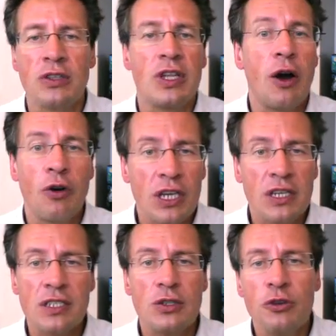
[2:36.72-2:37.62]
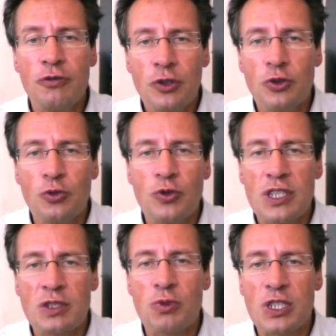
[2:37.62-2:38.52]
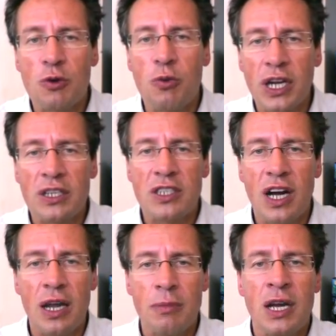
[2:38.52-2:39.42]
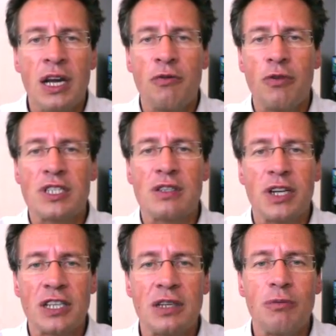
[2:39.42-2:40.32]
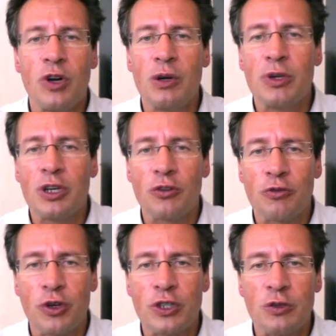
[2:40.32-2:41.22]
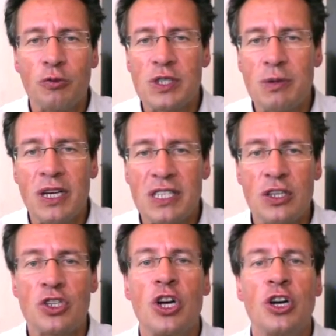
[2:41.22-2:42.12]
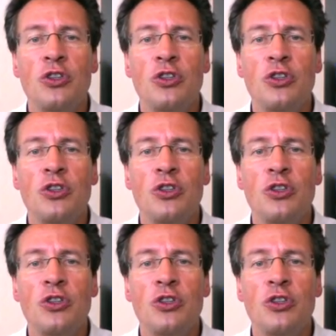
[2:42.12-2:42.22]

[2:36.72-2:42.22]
Nowadays, you even could do this with QuickTime, where the victim will be confronted with a message.